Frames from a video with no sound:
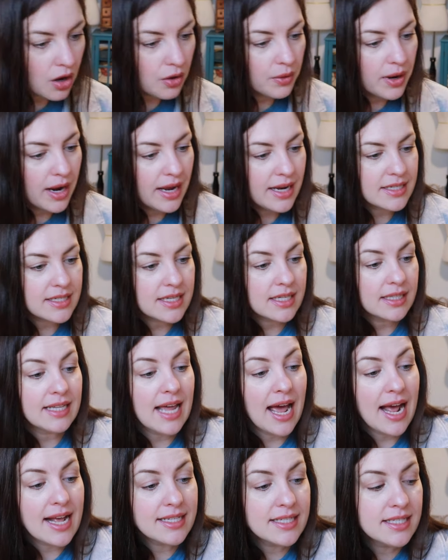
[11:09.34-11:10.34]
All right,
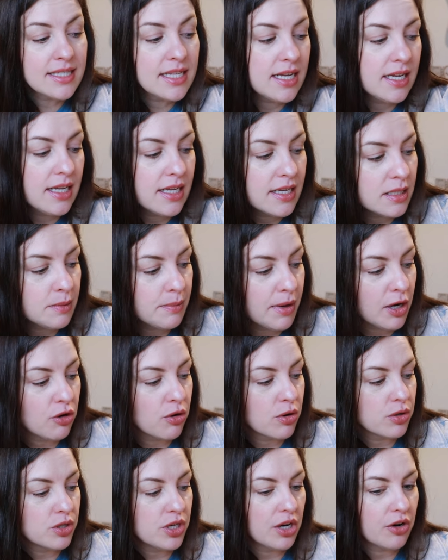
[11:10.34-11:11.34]
last thing is my
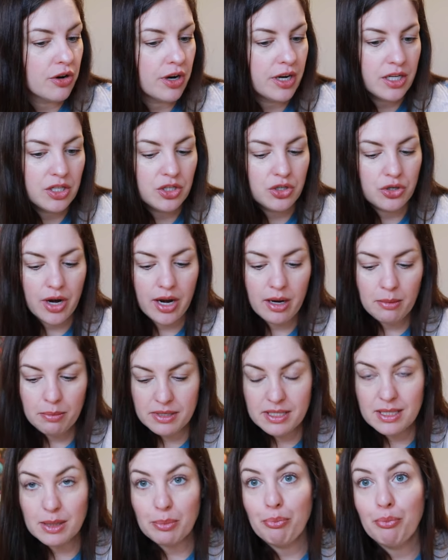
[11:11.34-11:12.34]
crochet granny
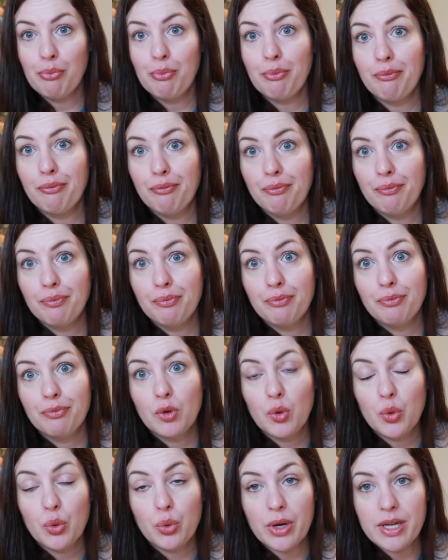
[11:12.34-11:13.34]
stripes.
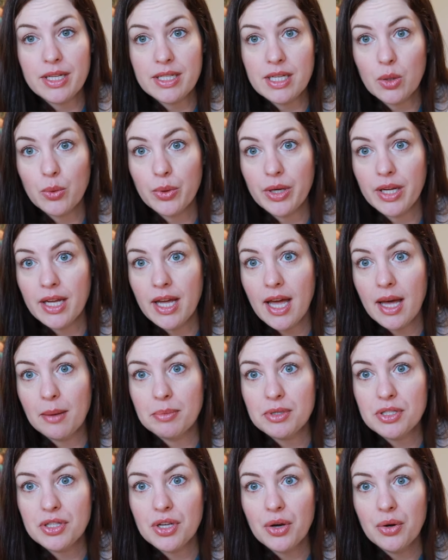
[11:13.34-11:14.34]
Crazy quick
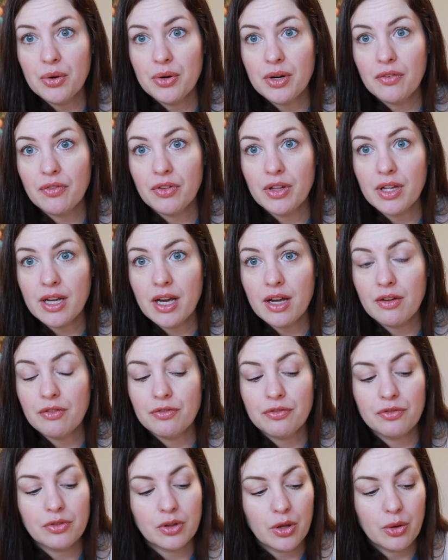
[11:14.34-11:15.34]
episode. I feel like I've
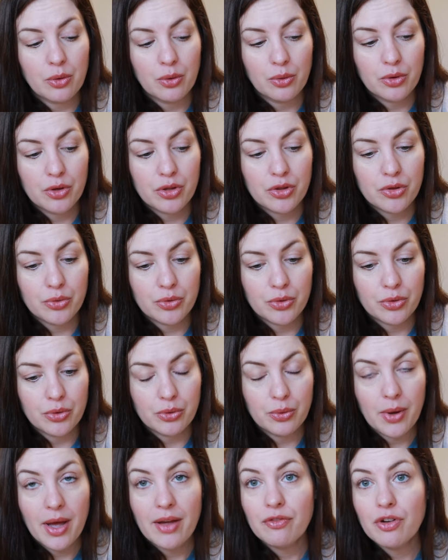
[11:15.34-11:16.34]
flown
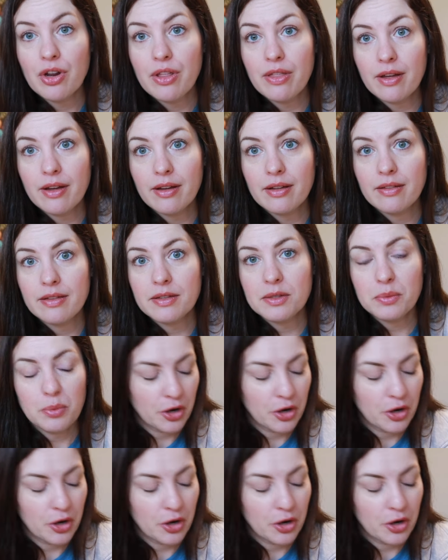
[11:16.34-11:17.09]
through everything this